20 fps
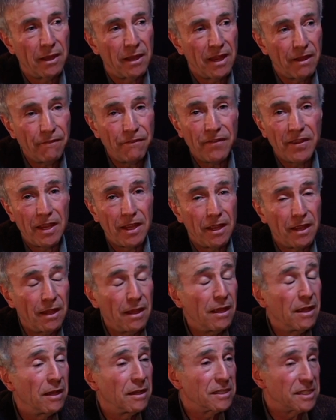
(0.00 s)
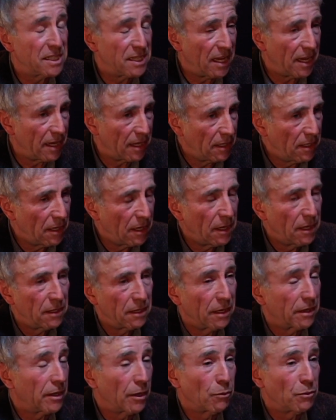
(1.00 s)
if he said
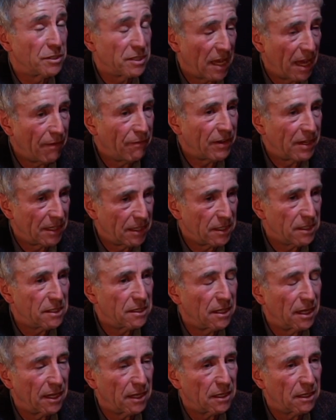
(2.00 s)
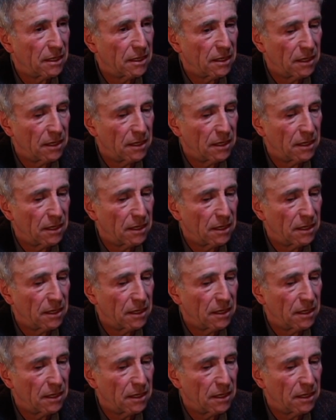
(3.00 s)
that there was evidence that